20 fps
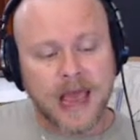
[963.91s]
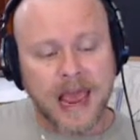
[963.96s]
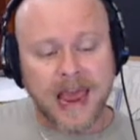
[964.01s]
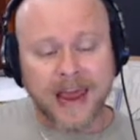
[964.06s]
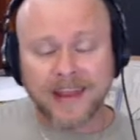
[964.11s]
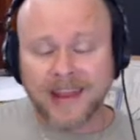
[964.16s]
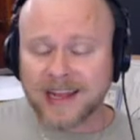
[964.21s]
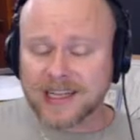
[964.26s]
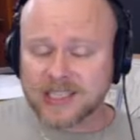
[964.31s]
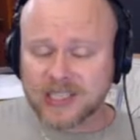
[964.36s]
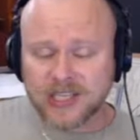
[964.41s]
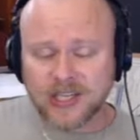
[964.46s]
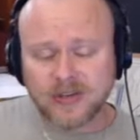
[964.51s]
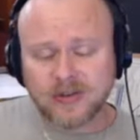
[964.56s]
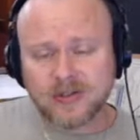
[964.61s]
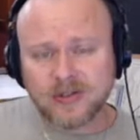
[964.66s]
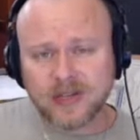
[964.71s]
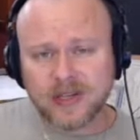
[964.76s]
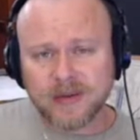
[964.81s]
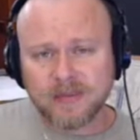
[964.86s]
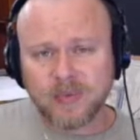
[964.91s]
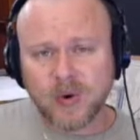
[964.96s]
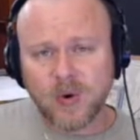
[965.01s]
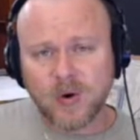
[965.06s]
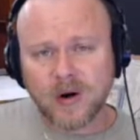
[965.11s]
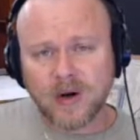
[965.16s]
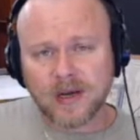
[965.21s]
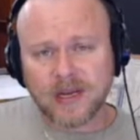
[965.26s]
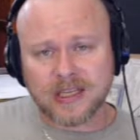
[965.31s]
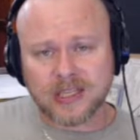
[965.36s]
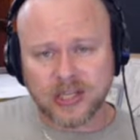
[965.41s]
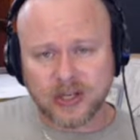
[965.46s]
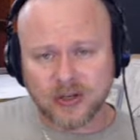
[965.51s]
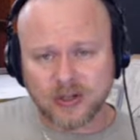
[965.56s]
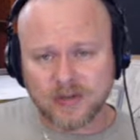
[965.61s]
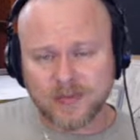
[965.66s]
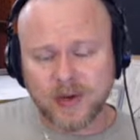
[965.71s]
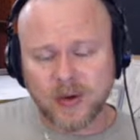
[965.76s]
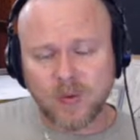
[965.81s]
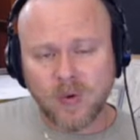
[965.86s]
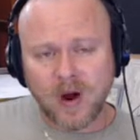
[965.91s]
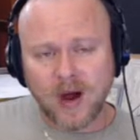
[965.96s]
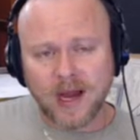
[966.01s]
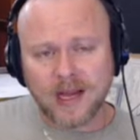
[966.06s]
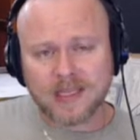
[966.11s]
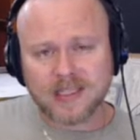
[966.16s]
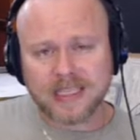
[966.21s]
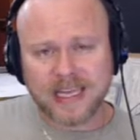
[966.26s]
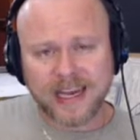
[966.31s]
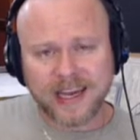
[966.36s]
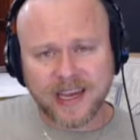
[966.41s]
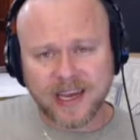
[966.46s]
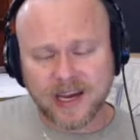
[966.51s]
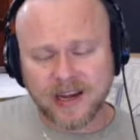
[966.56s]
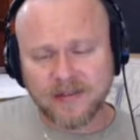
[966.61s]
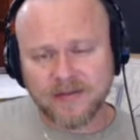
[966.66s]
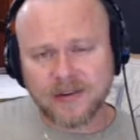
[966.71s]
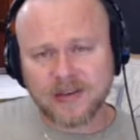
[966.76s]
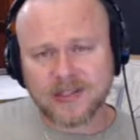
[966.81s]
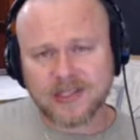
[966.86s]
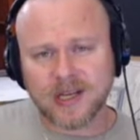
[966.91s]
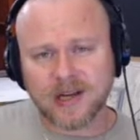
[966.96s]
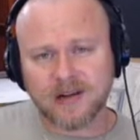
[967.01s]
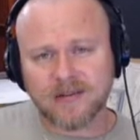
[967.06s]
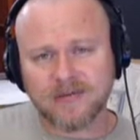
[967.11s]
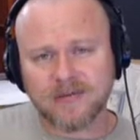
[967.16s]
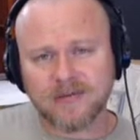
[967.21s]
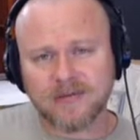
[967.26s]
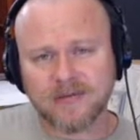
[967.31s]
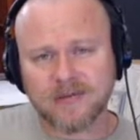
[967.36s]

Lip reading: And that's hugely important. It's huge to be wise. Take care of yourself.